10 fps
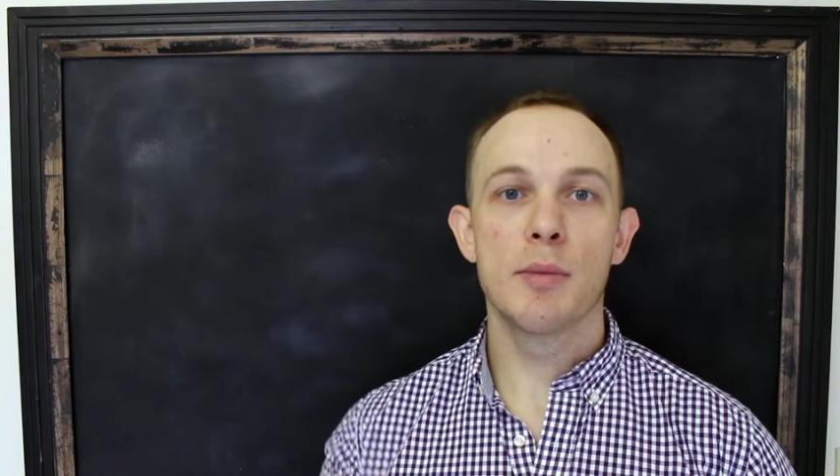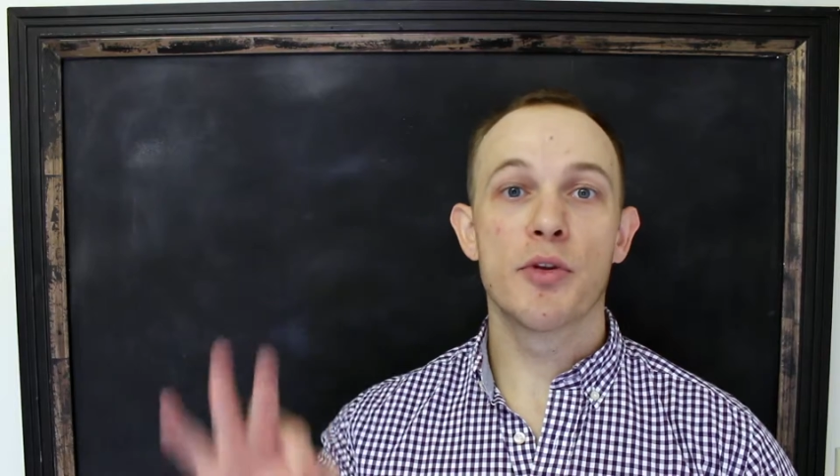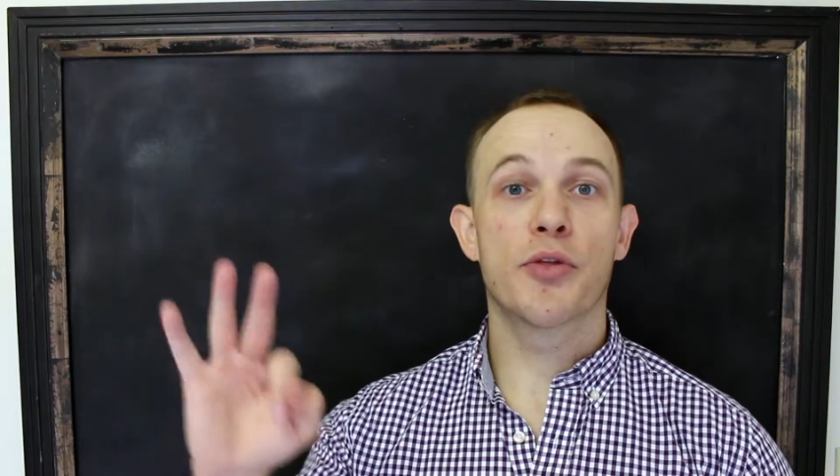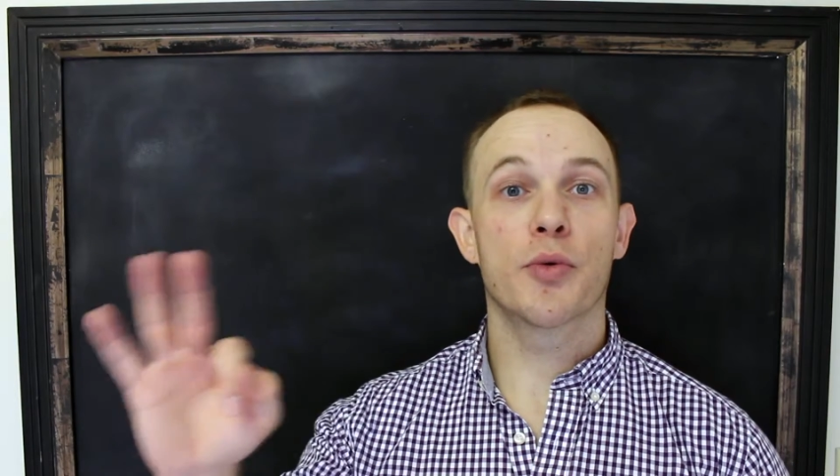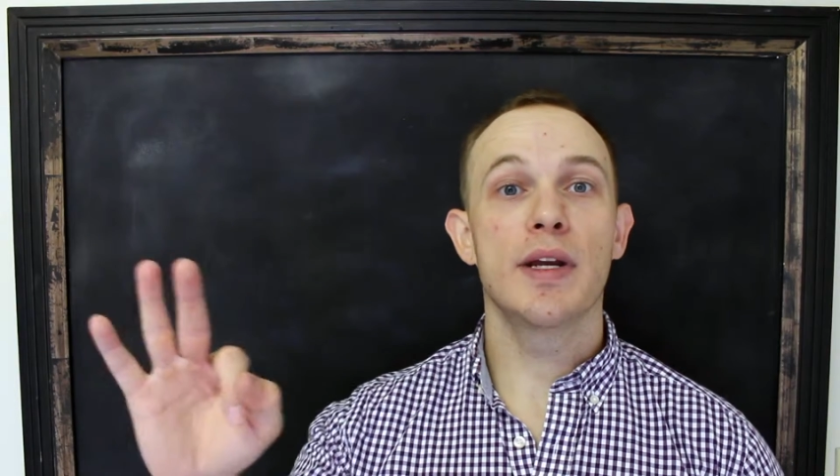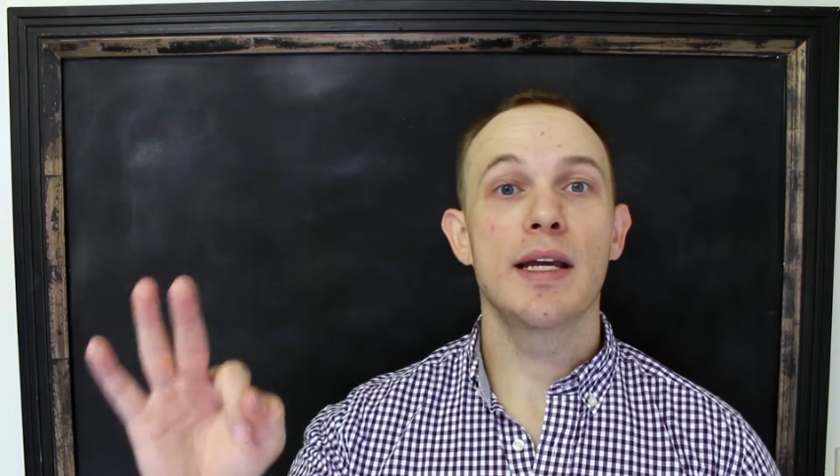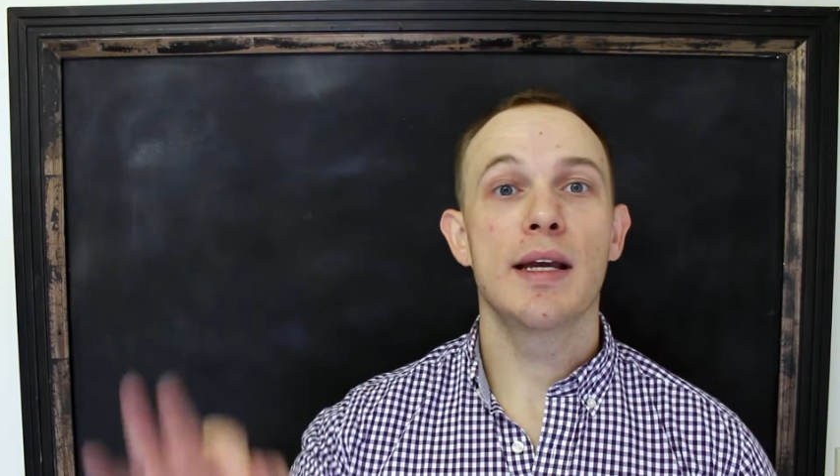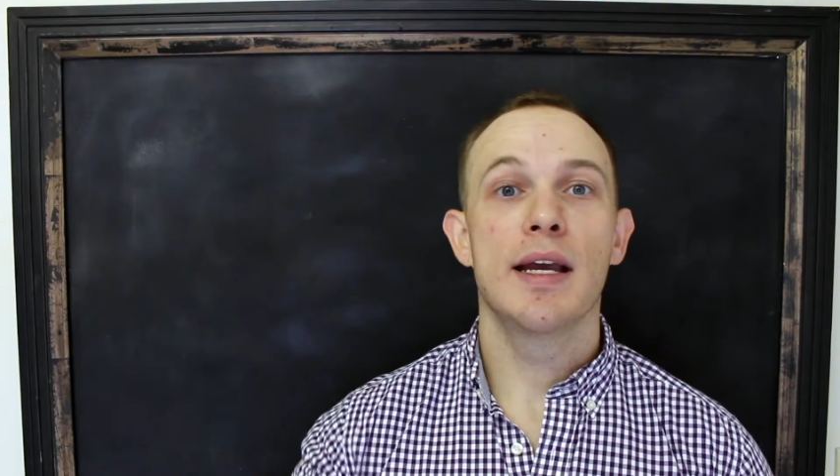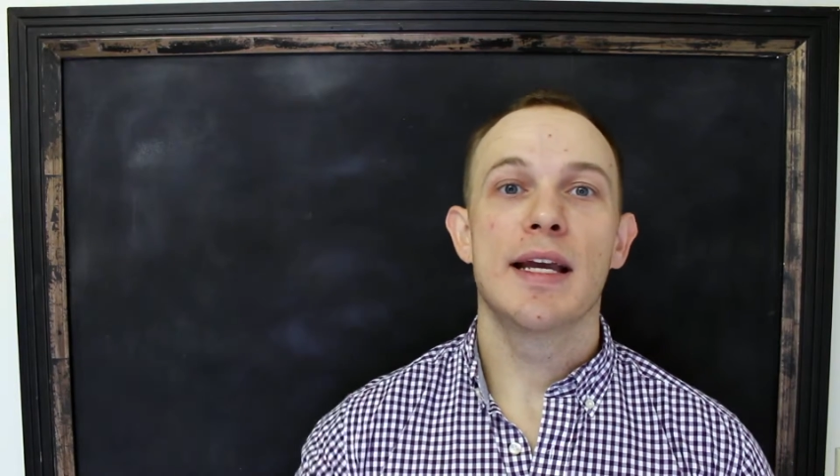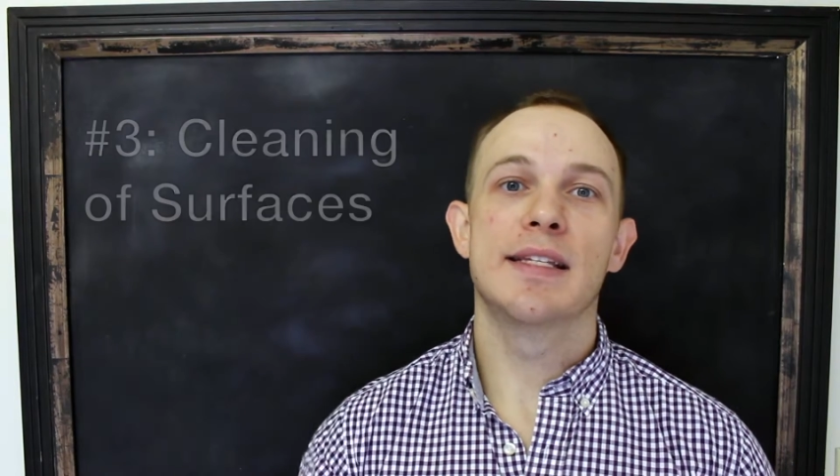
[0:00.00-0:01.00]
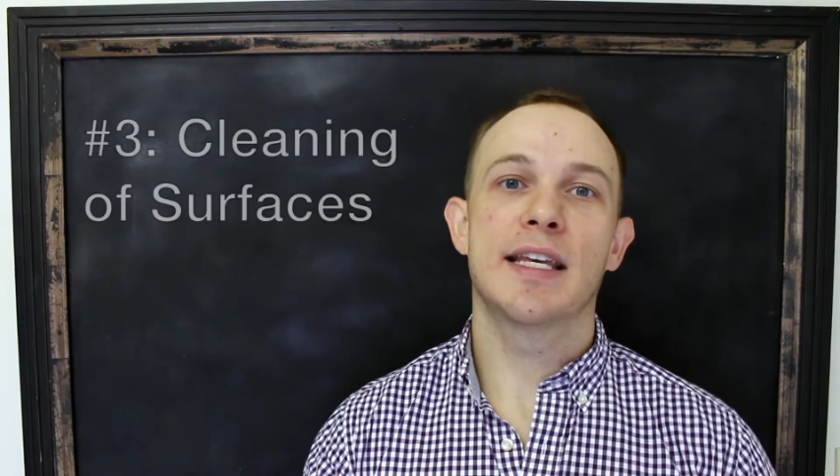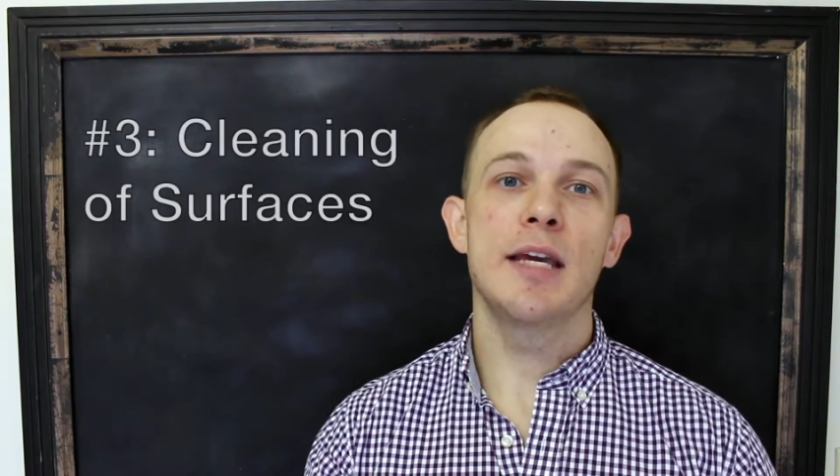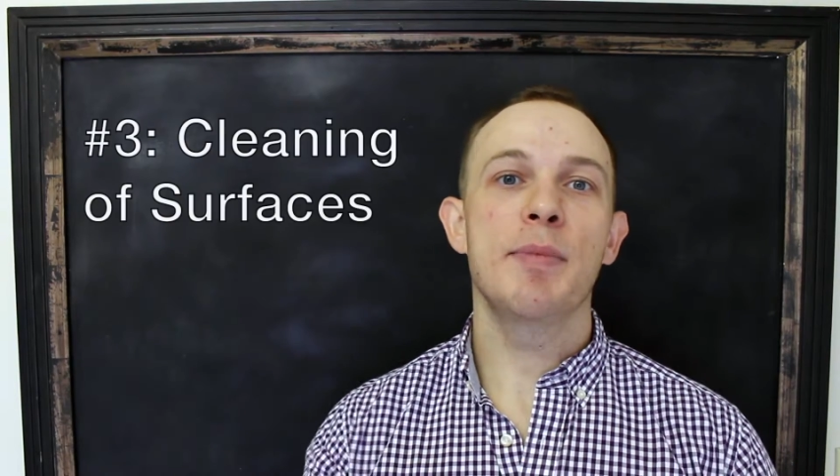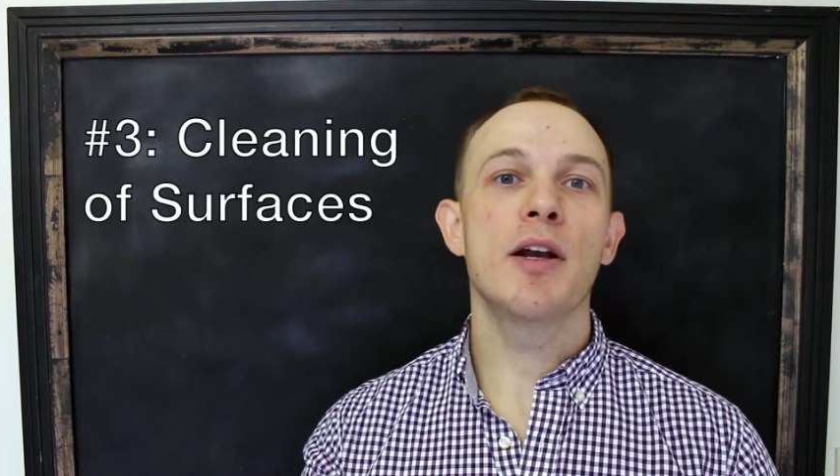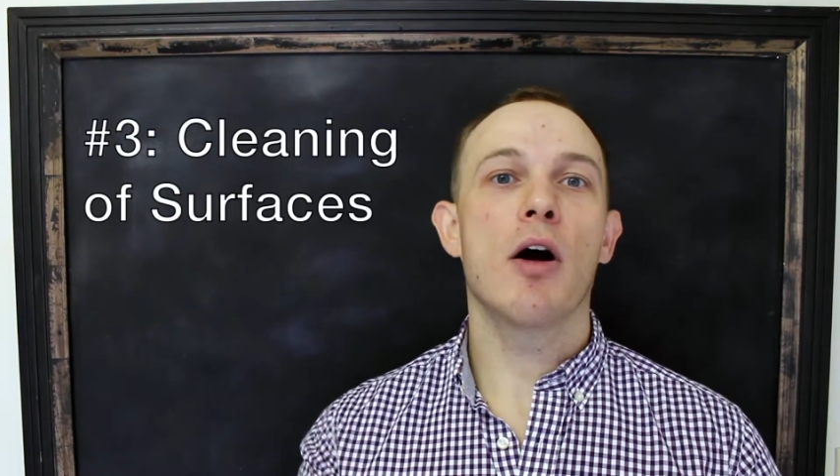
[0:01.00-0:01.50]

Number 3 is keeping